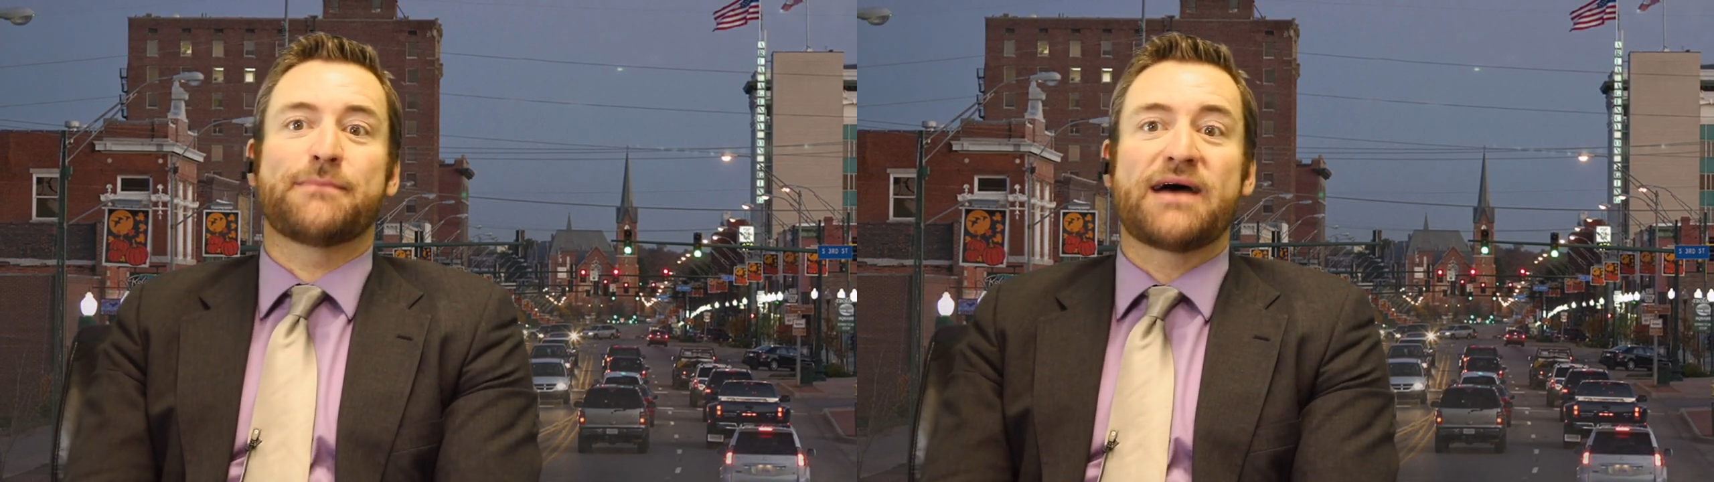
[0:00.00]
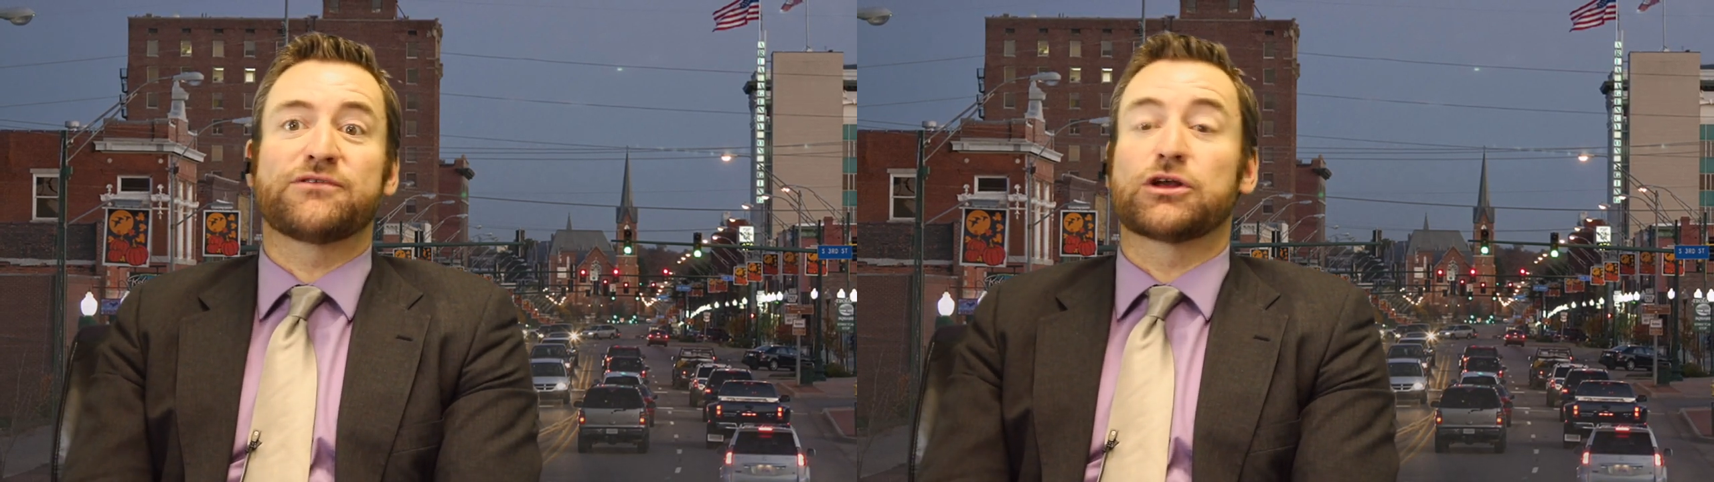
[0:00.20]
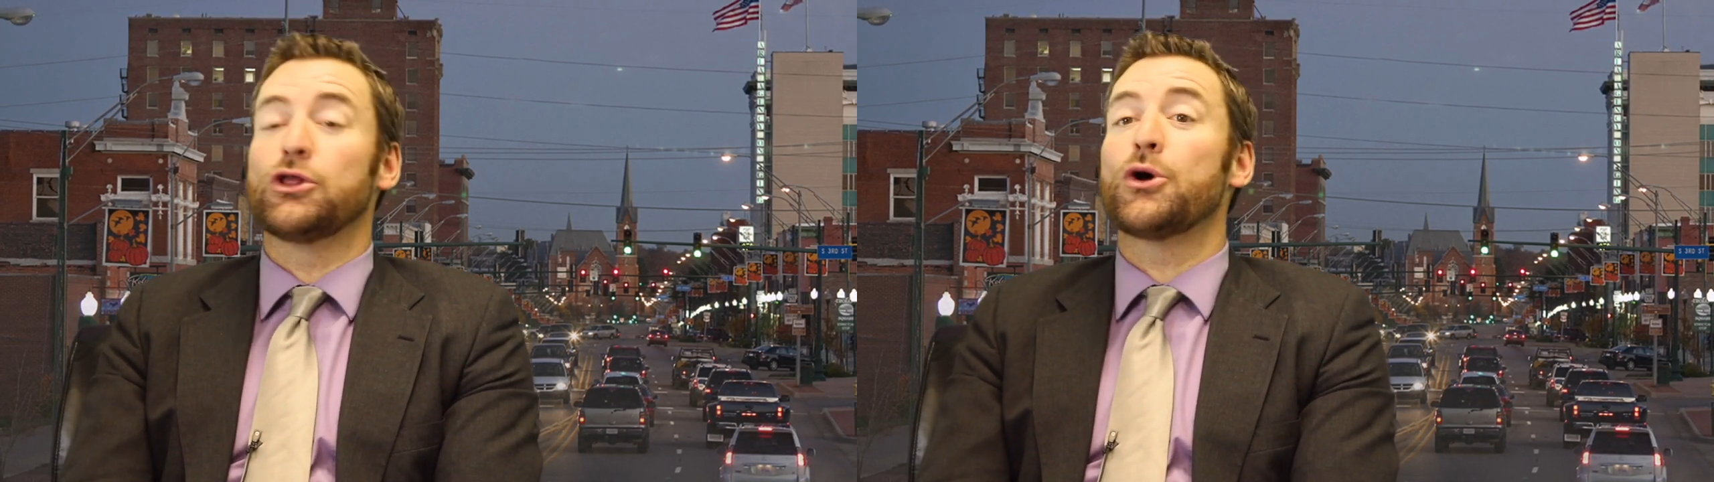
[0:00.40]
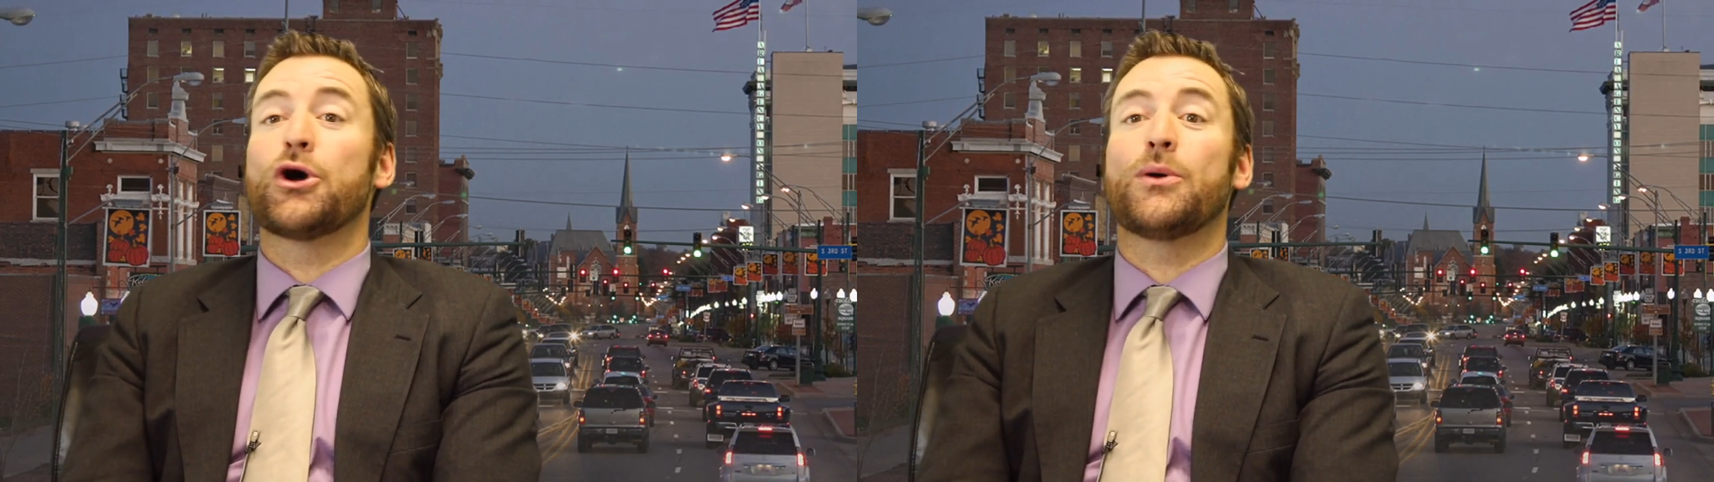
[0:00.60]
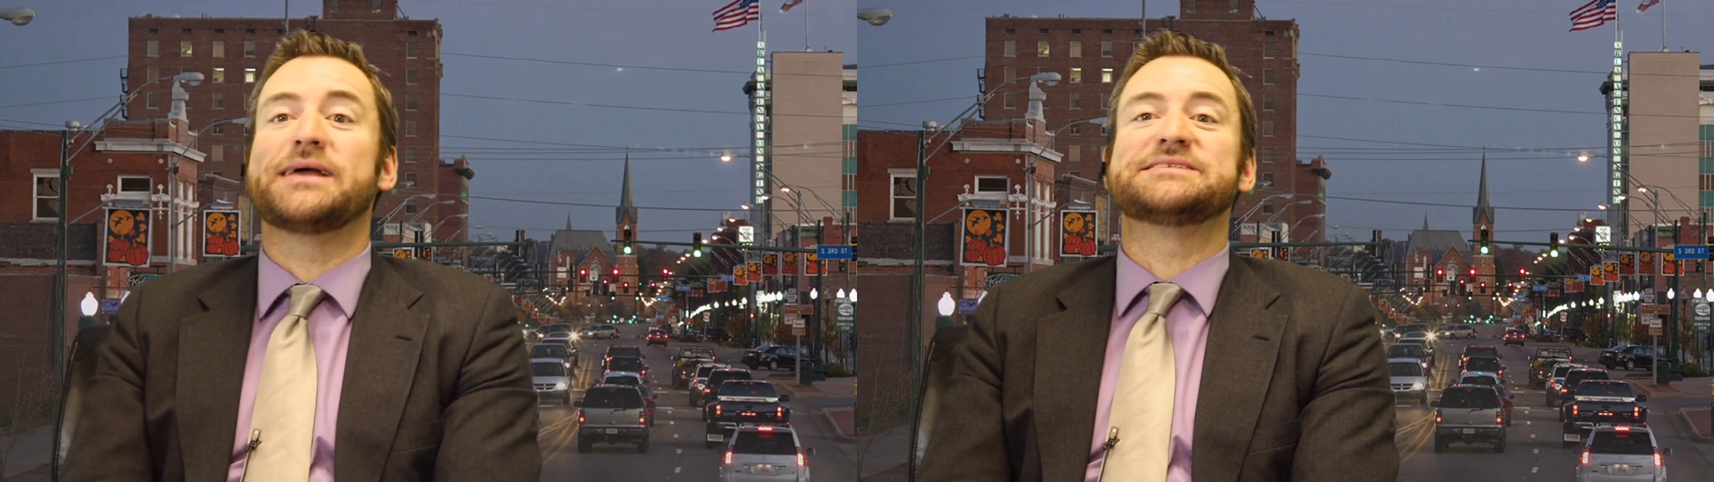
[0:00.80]
Maverick
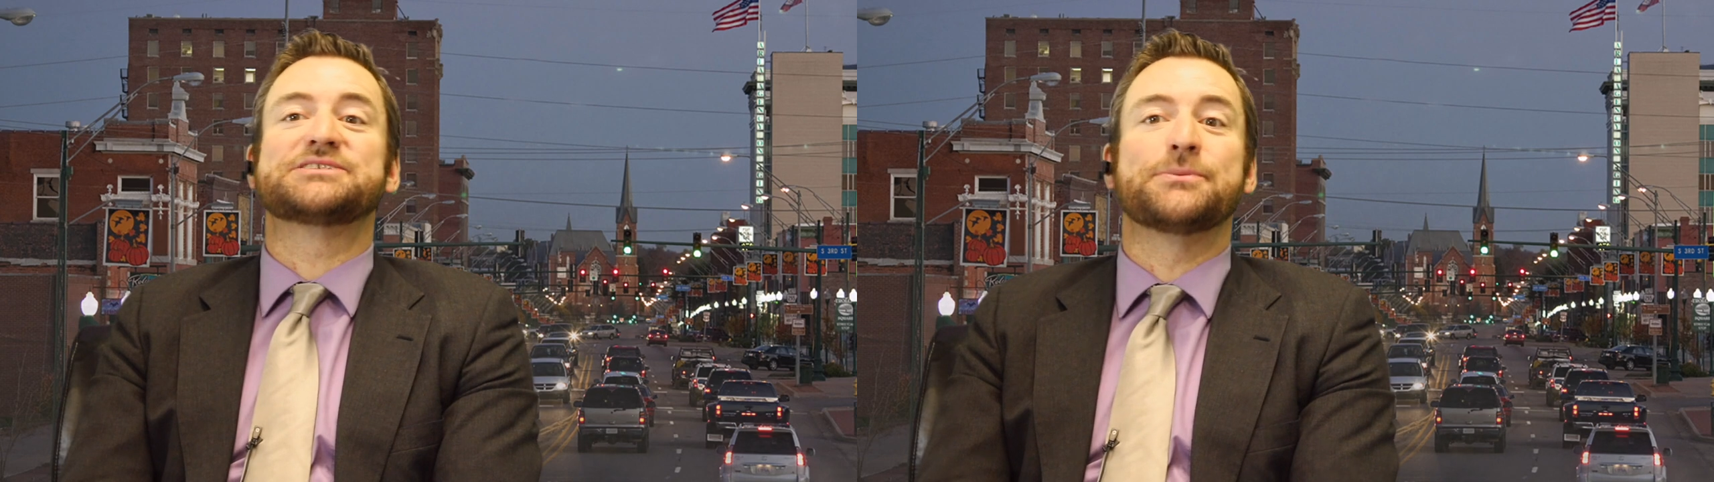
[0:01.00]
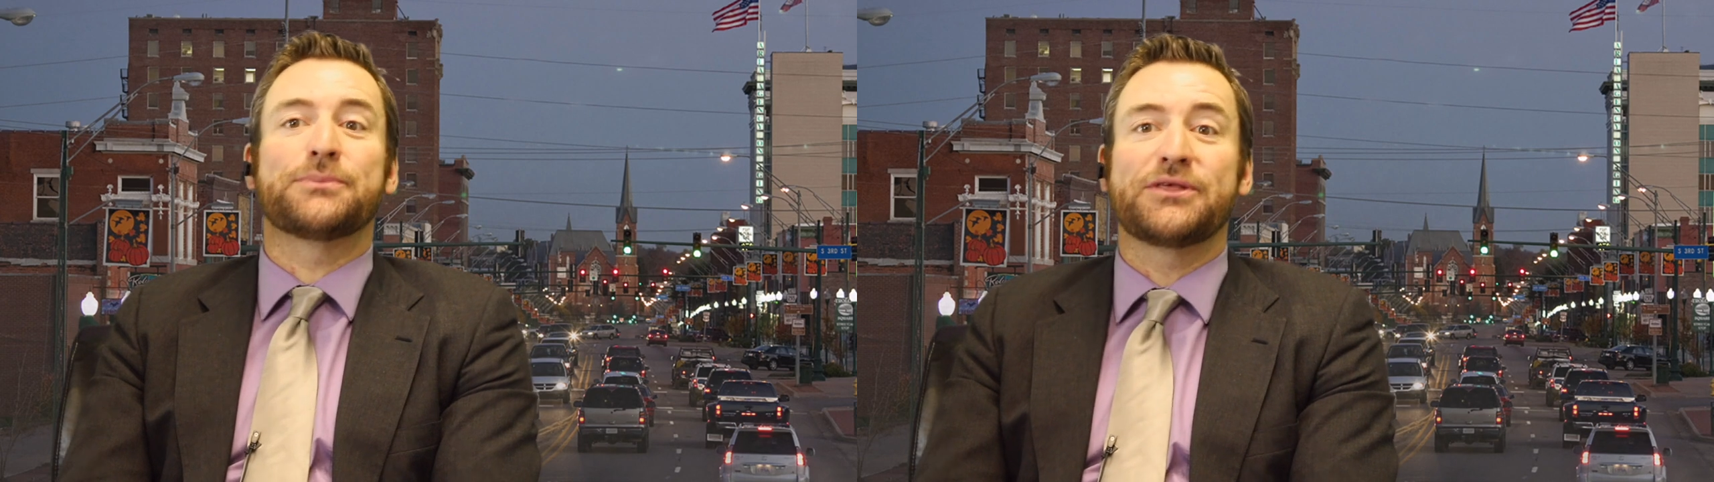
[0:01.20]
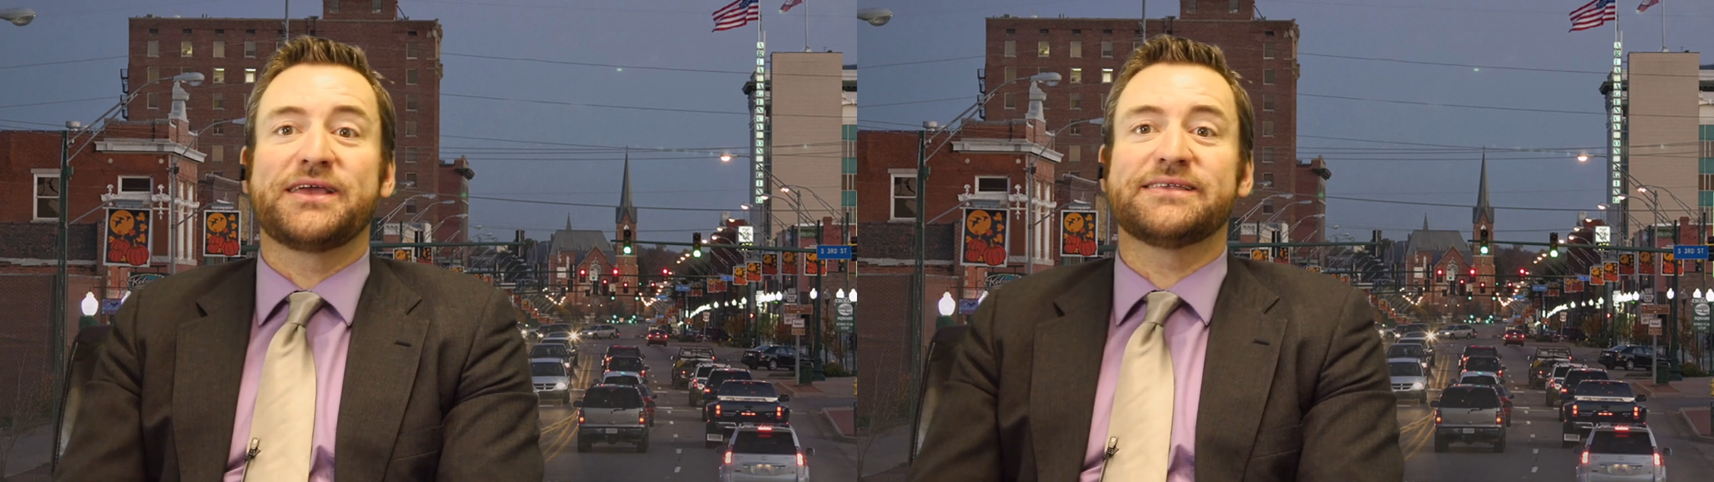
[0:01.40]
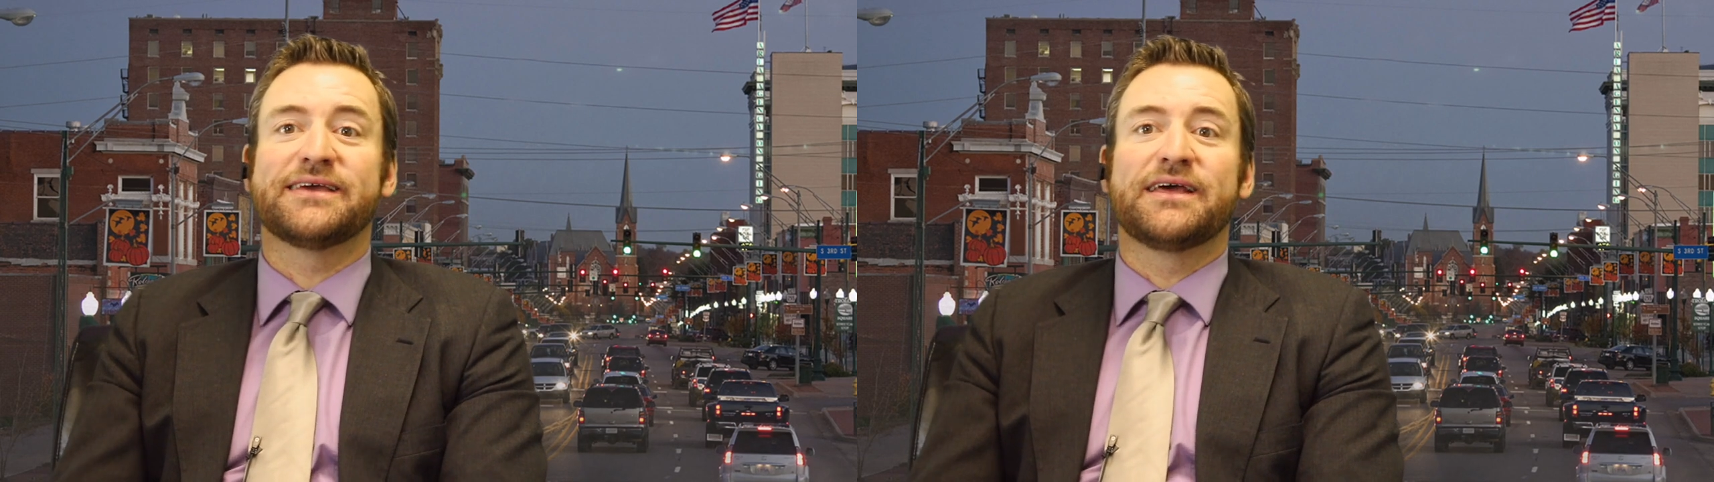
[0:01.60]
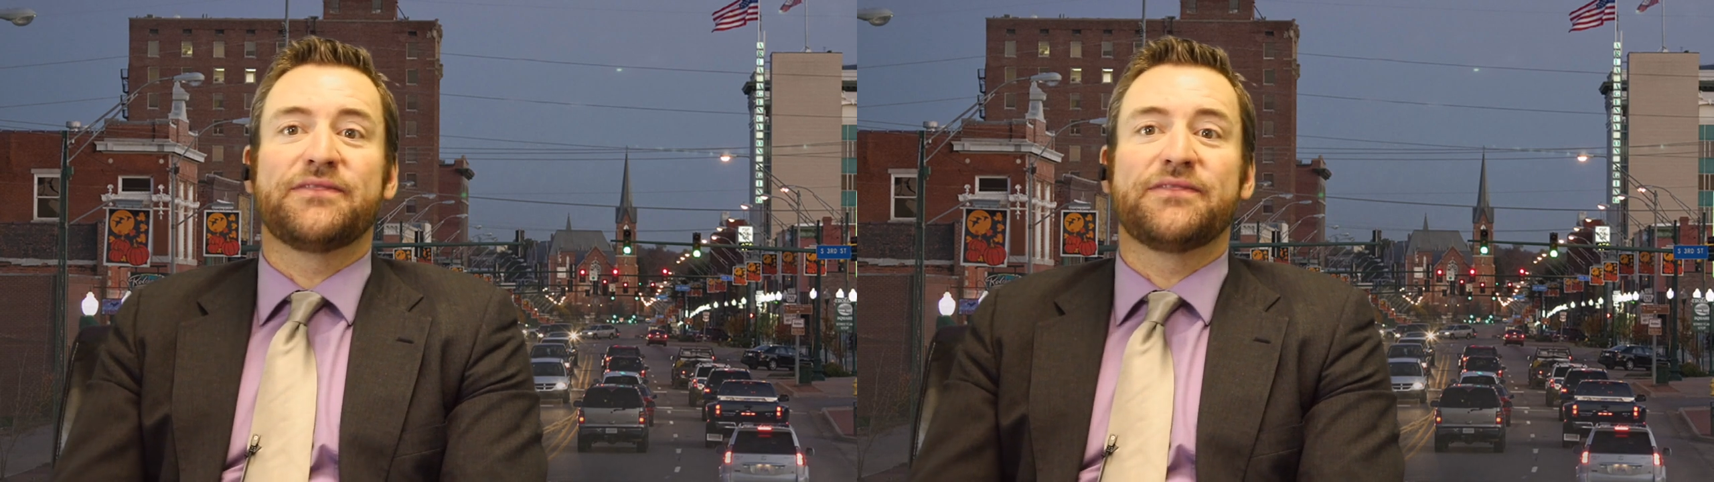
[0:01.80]
logo is complete.